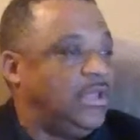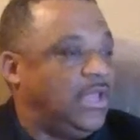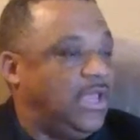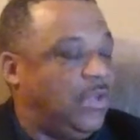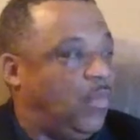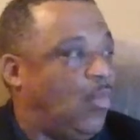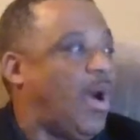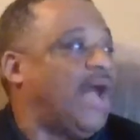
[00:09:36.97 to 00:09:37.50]

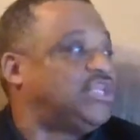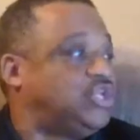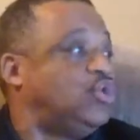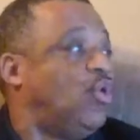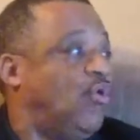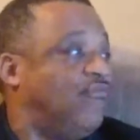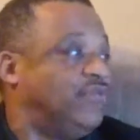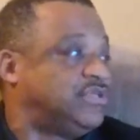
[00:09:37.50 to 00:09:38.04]
and watching
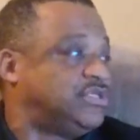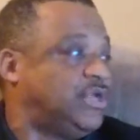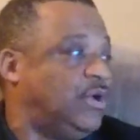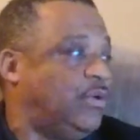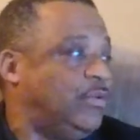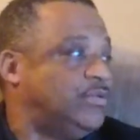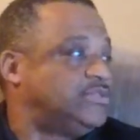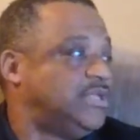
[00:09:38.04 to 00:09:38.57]
over
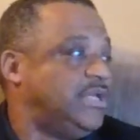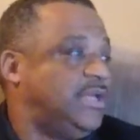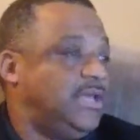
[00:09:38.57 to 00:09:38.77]
souls.